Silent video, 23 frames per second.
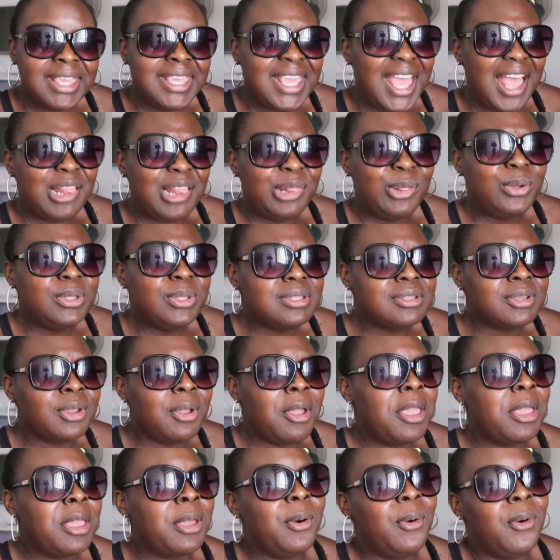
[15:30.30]
yeah, lots
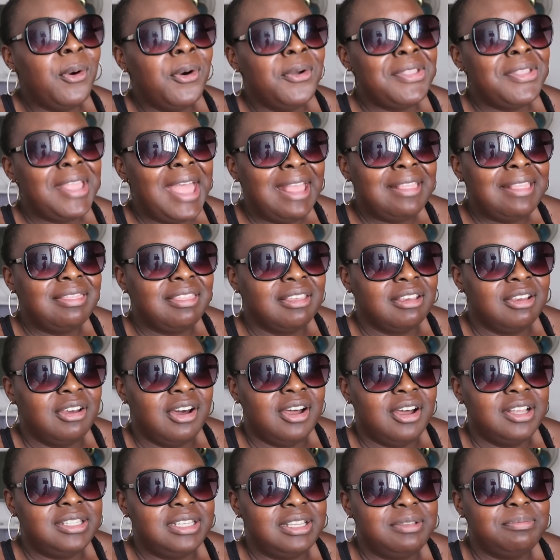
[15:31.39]
going on at the
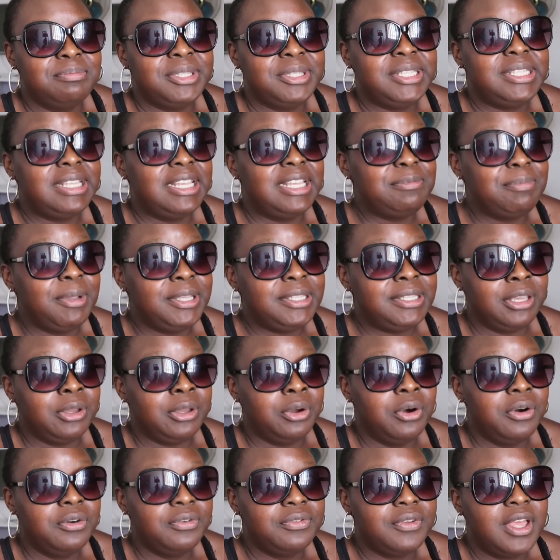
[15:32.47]
garden, but today's my day
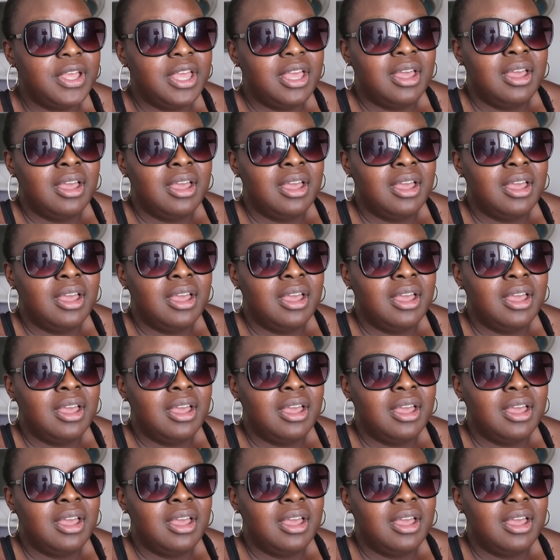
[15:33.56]
off.